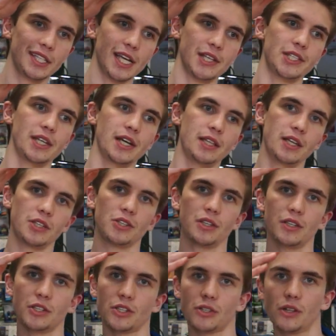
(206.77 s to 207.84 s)
test it, and then
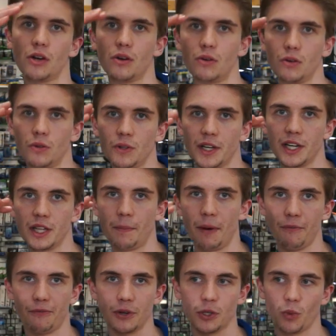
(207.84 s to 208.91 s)
it's slowly gonna
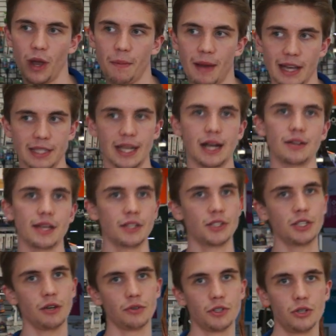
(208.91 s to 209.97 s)
buffer its way back down as
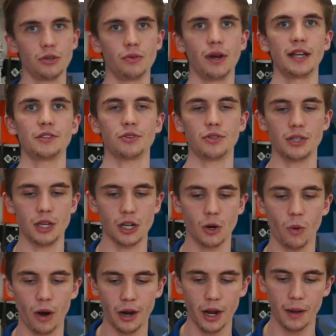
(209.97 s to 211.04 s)
CO2 enters the
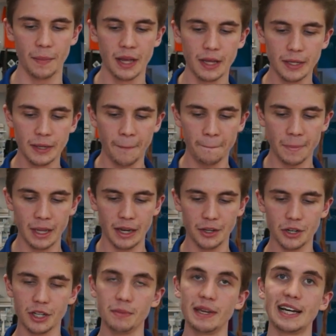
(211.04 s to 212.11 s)
aquarium, and
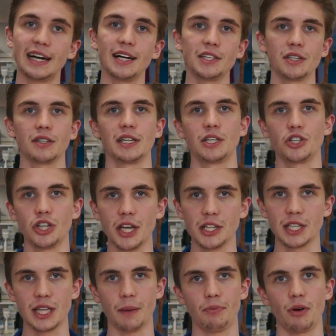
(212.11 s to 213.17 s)
you're gonna be constantly
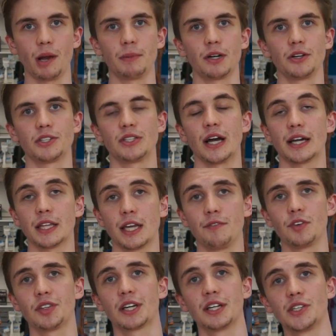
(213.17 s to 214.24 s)
chasing that parameter. It's not gonna give
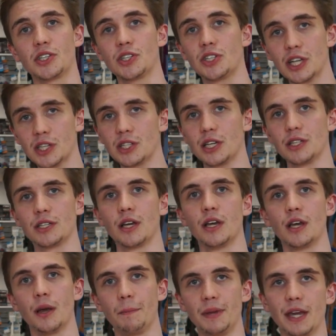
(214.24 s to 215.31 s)
you the consistent
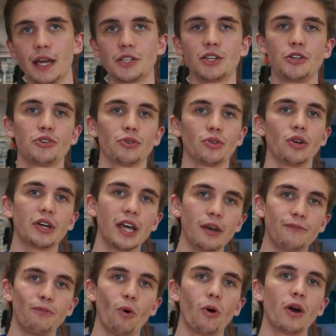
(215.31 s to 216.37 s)
pH that you're looking
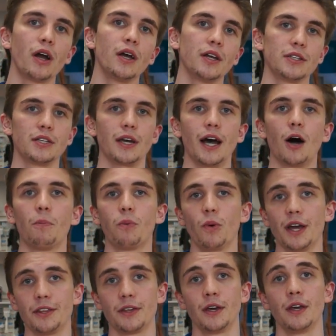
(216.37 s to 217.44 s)
for to help
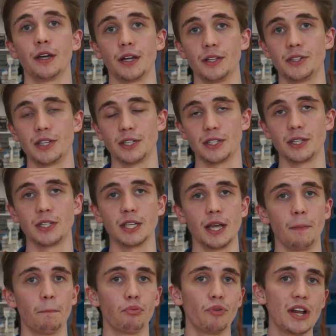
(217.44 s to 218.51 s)
with consistency
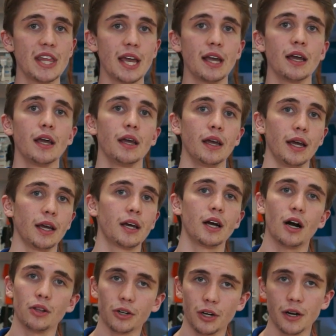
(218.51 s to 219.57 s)
in breeding and
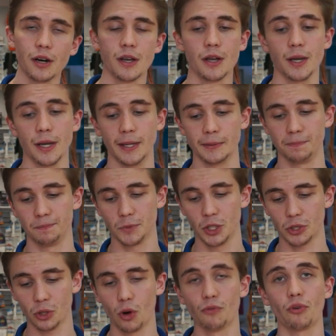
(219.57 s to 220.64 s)
color and
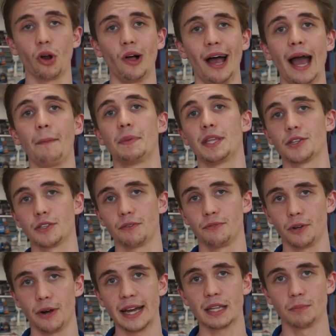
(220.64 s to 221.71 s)
just overall happiness of
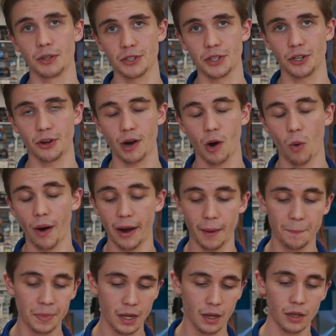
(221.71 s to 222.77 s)
your animals in your
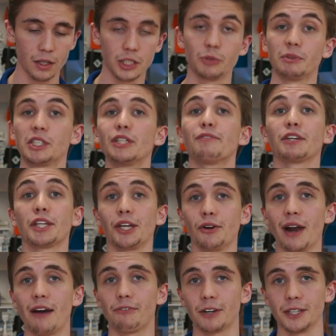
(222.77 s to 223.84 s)
aquarium, specifically your
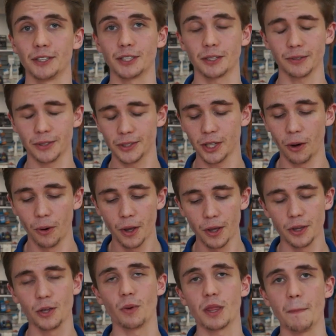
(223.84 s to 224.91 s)
African cichlids. So
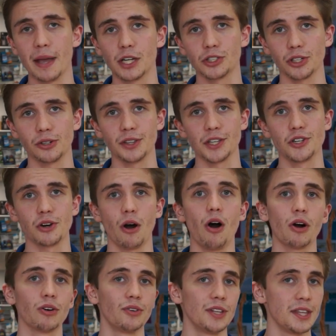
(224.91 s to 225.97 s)
you wanna make sure that your
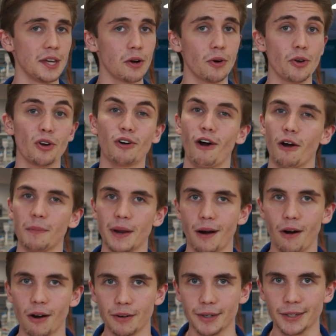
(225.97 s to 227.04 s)
alkalinity or your carbonate
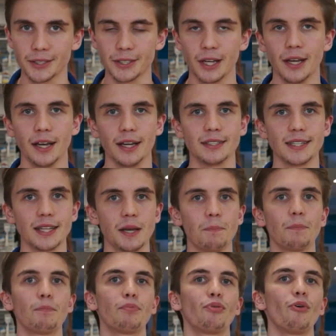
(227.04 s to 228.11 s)
hardness is at a
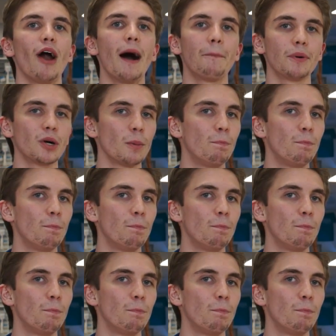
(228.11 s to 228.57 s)
proper